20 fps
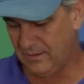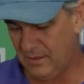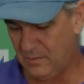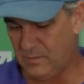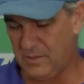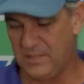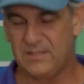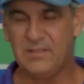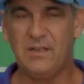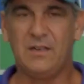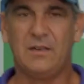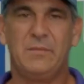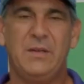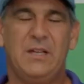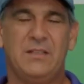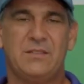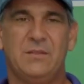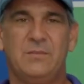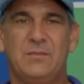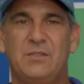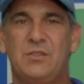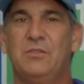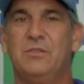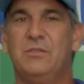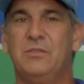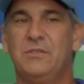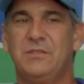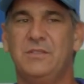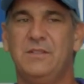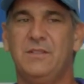I want to talk about some
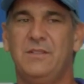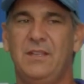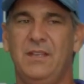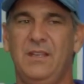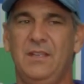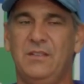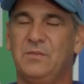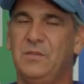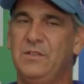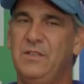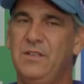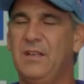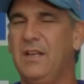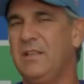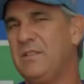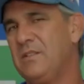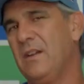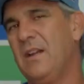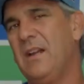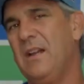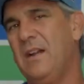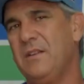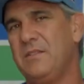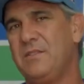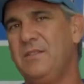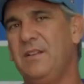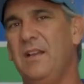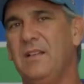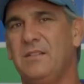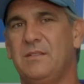tools and things. When you got your
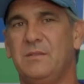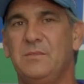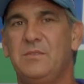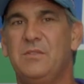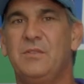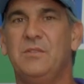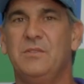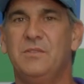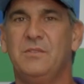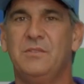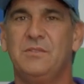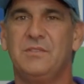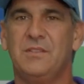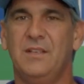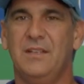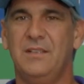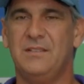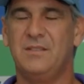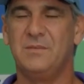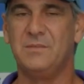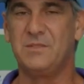house, you got some tools and some